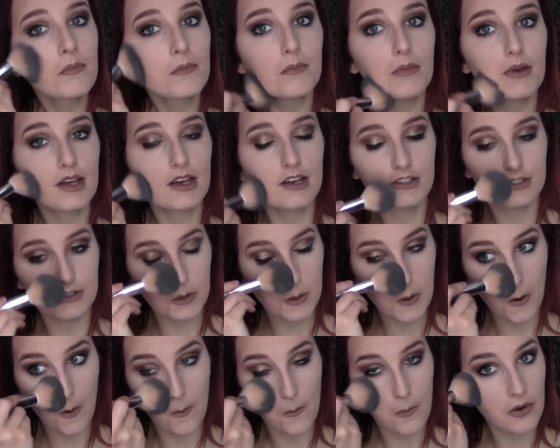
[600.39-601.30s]
because you
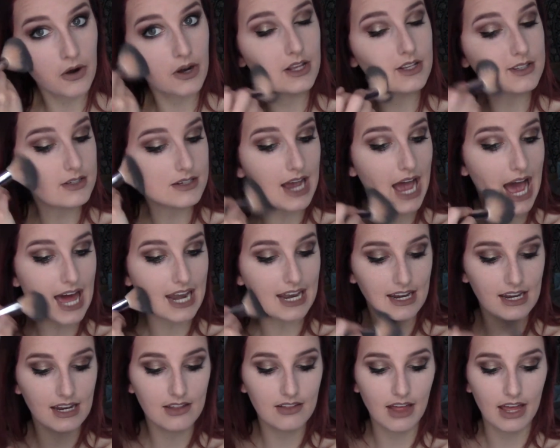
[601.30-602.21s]
don't want it to add
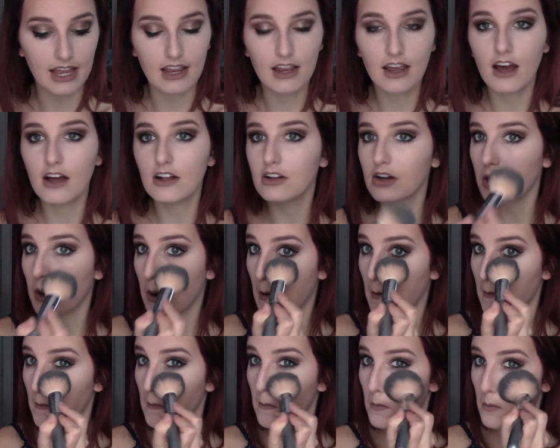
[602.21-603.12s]
any like color
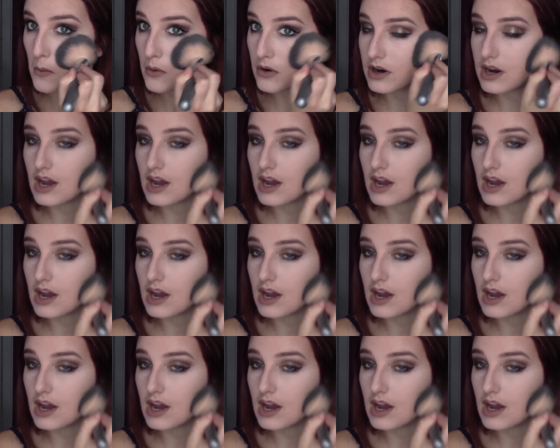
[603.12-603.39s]
or